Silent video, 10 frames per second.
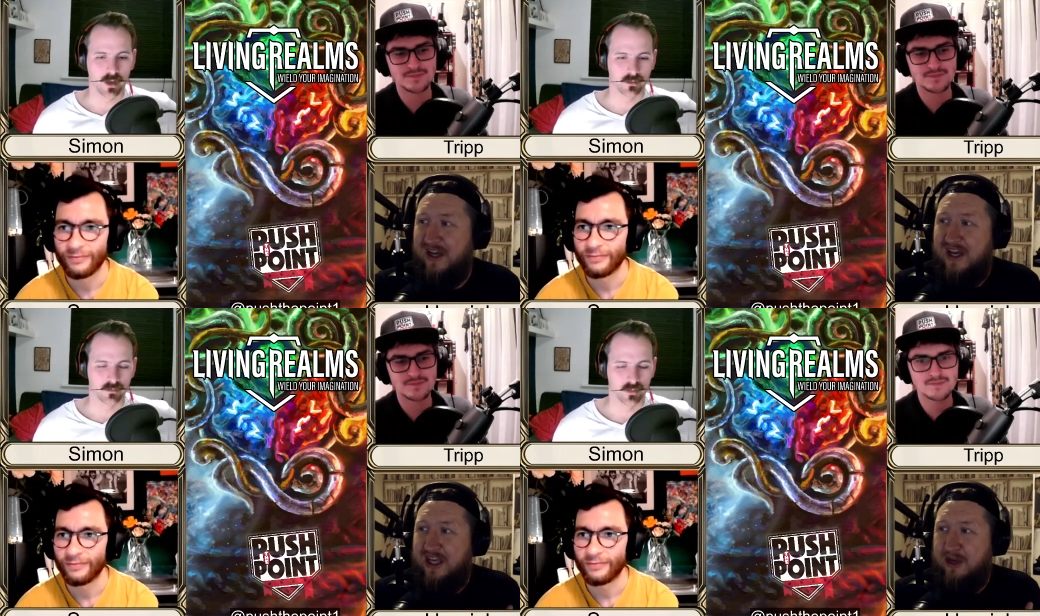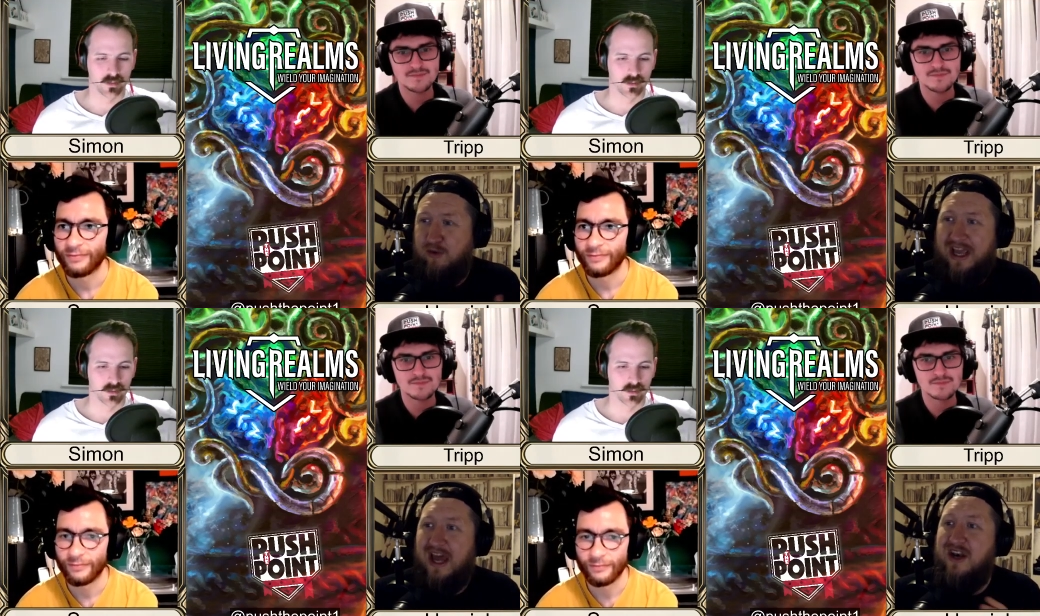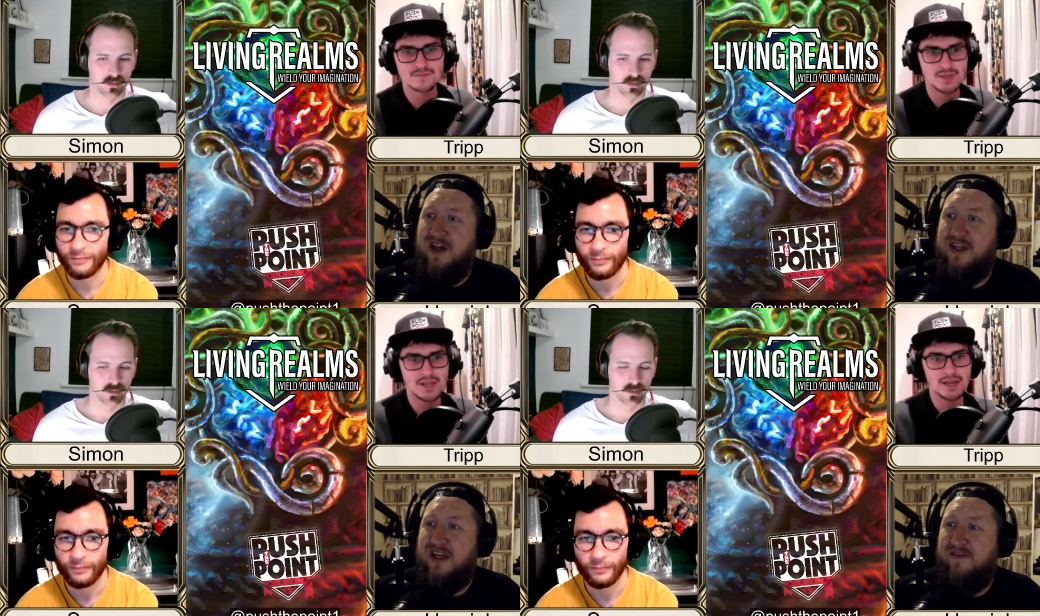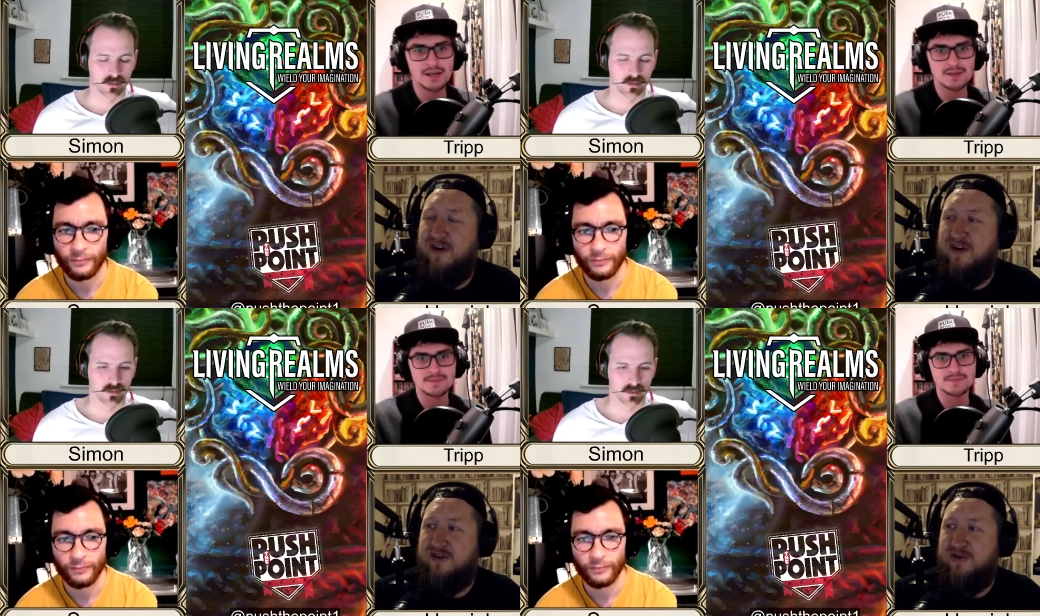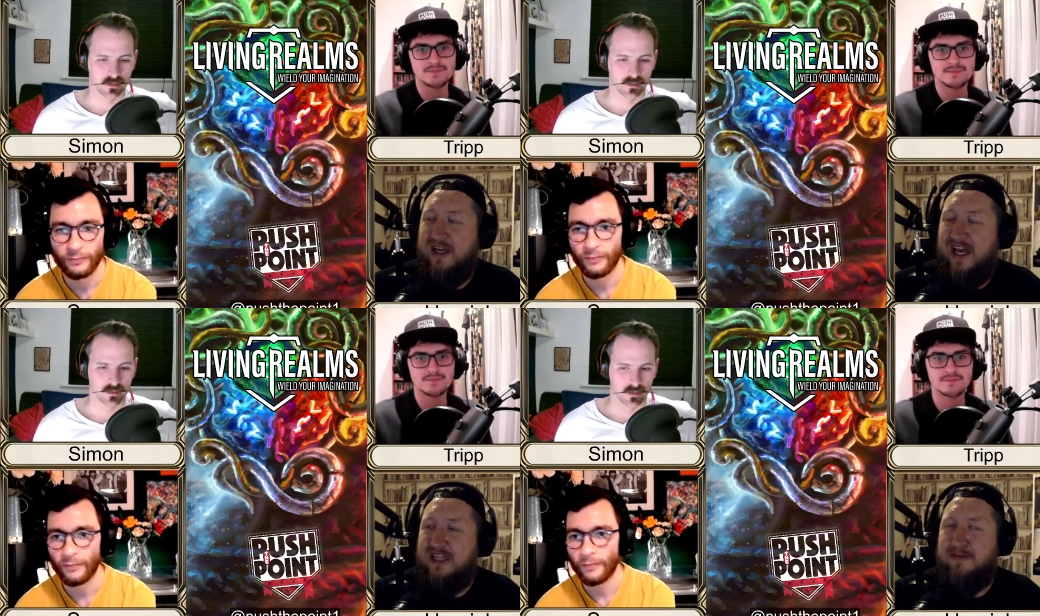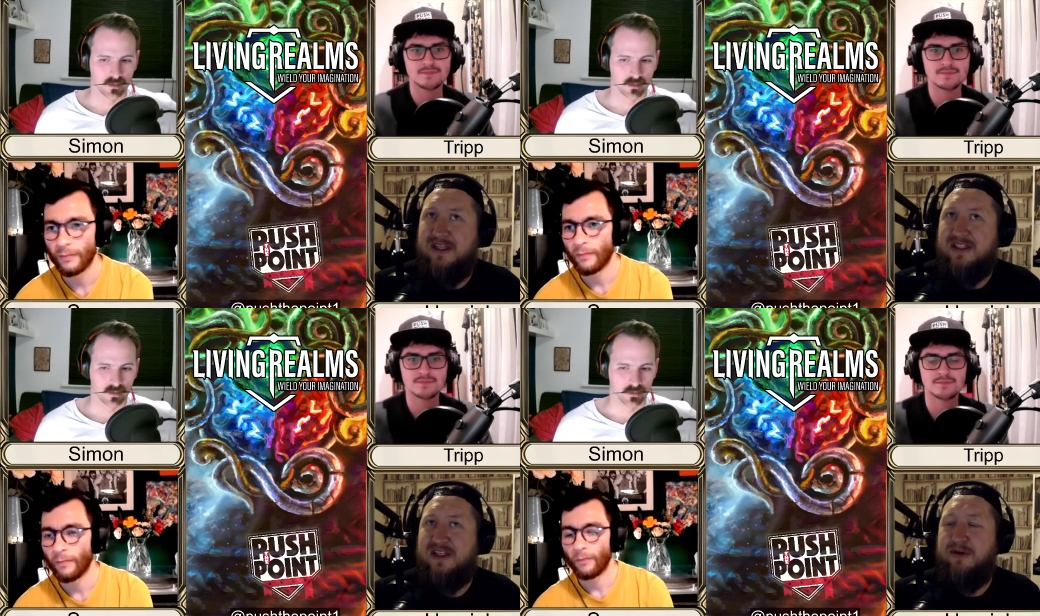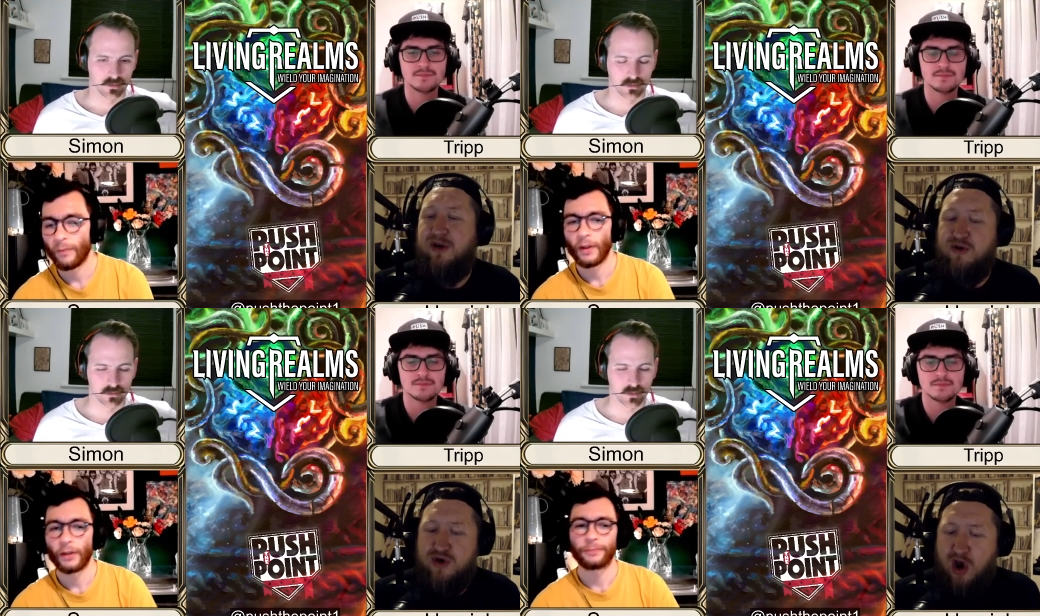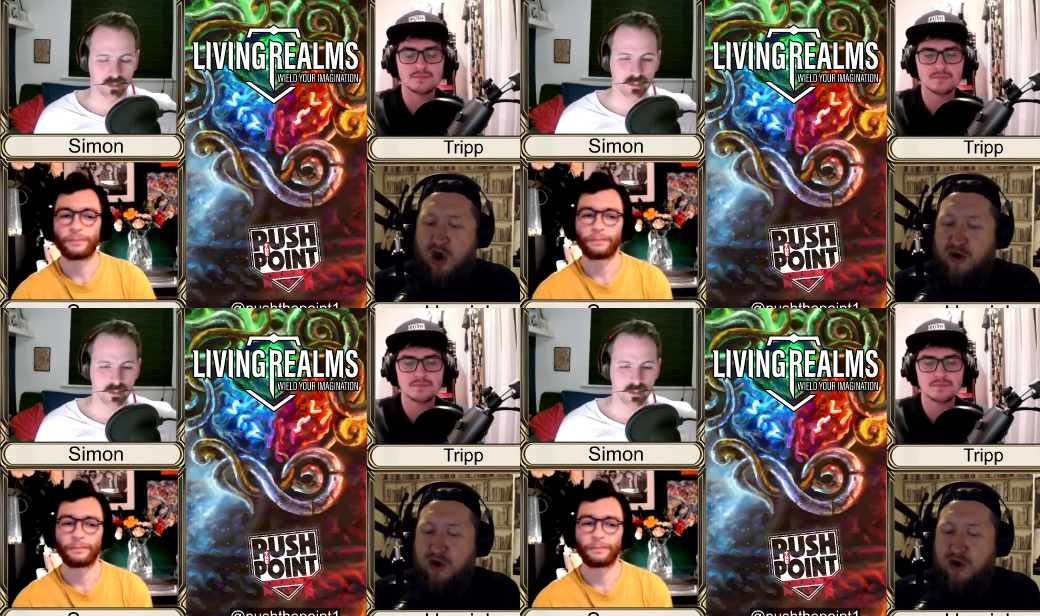Speaker 1: you would get nothing yeah. if you lose all your games. But this time, so you know